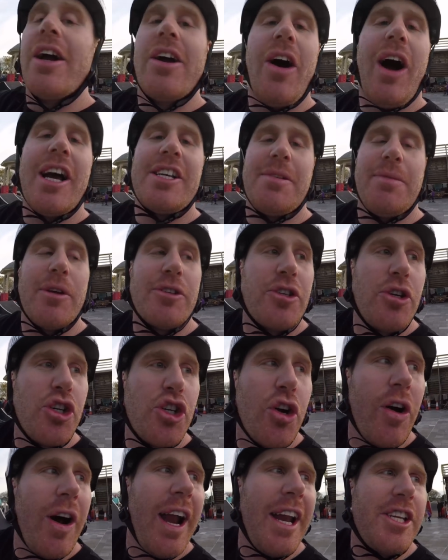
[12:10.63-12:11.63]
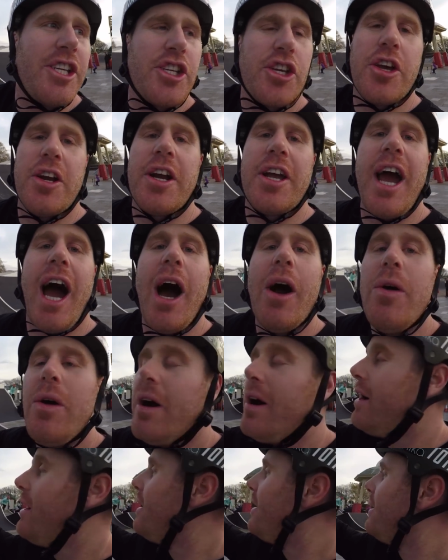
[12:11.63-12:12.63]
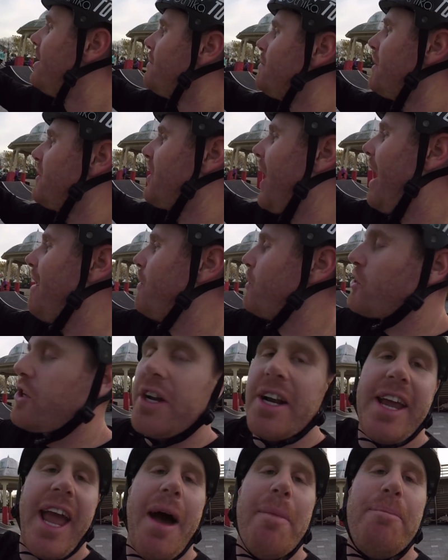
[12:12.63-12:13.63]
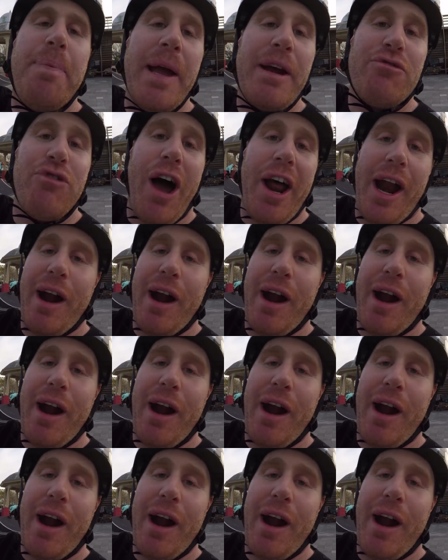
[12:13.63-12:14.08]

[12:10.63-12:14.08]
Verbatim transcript: Guys, I'm not too sure how this is gonna go, but Daryl's gonna get a big run